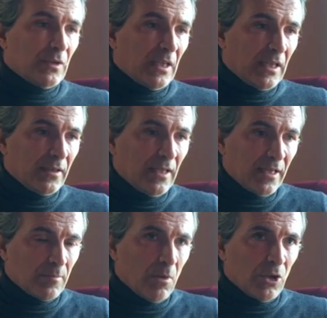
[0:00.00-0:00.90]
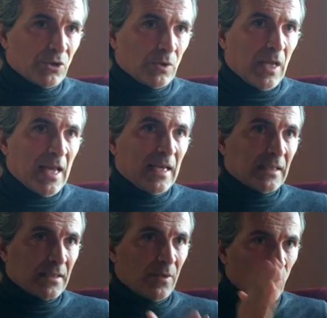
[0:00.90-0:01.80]
They get that module
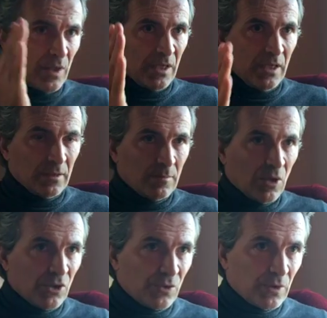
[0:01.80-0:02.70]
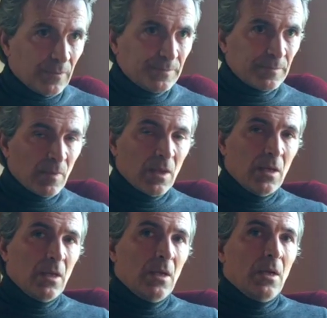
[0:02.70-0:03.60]
as the winning module.
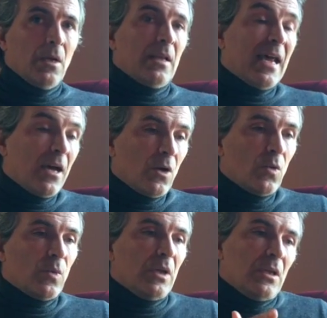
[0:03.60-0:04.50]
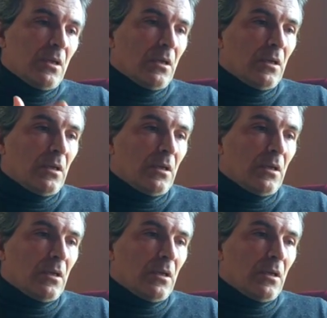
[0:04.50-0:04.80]
Now we